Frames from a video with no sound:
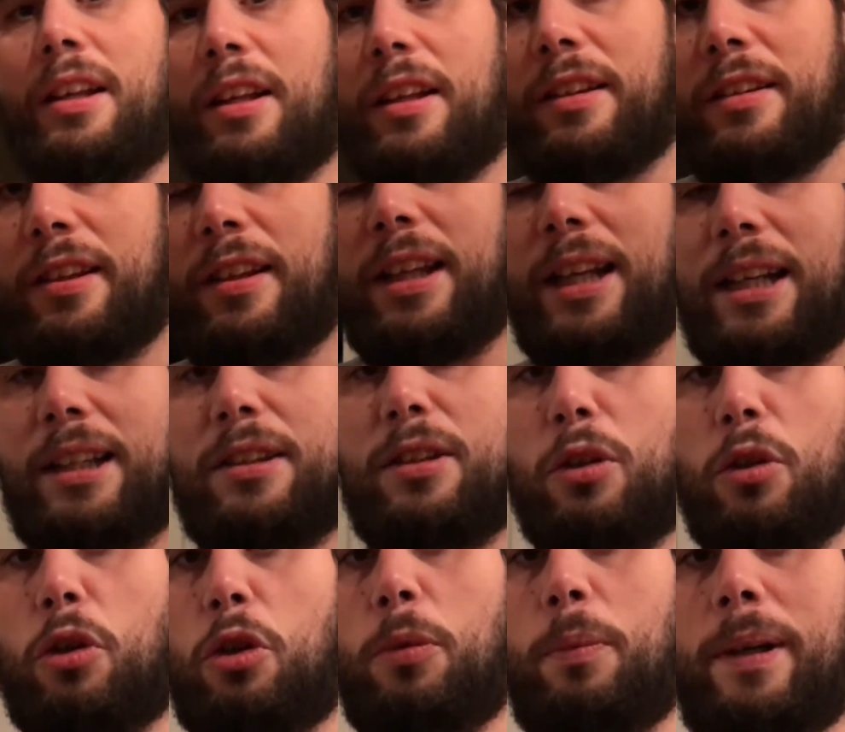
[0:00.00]
So that is
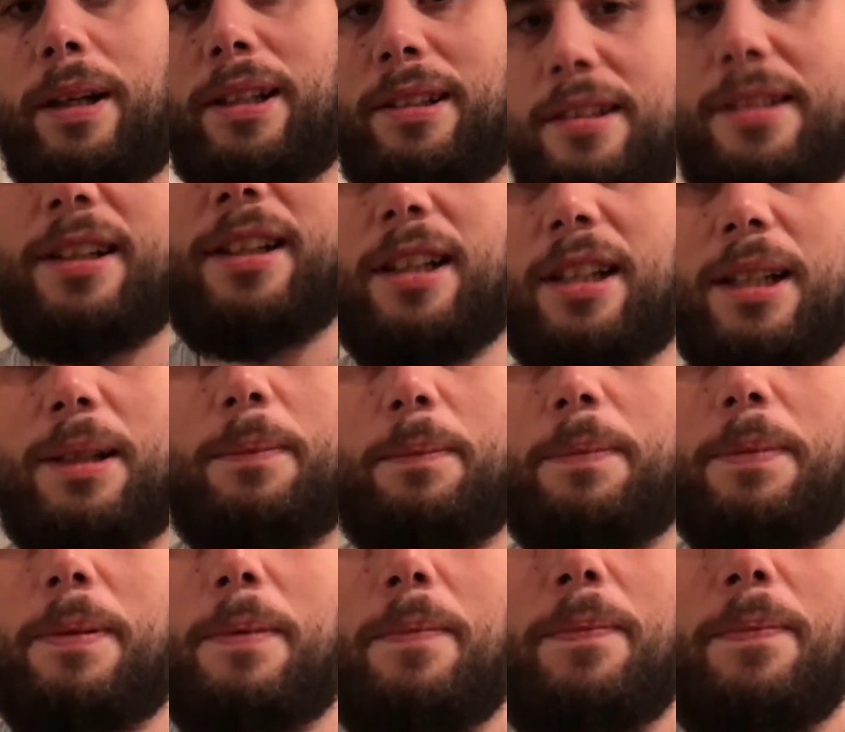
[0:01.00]
all mixed up,